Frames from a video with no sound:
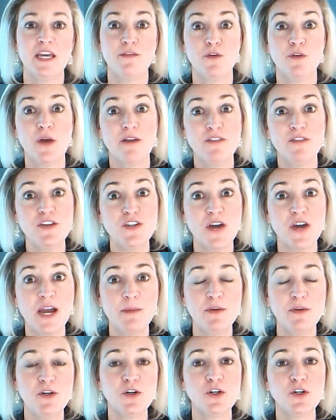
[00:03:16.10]
if you have the
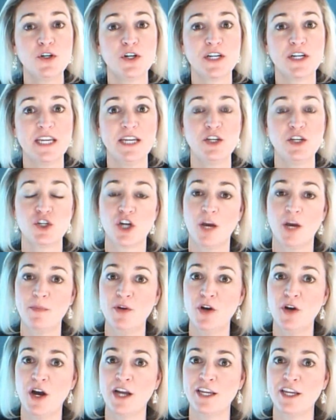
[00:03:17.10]
time when you're cooking, chop
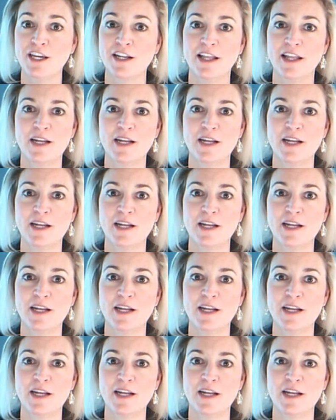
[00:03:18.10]
your onion,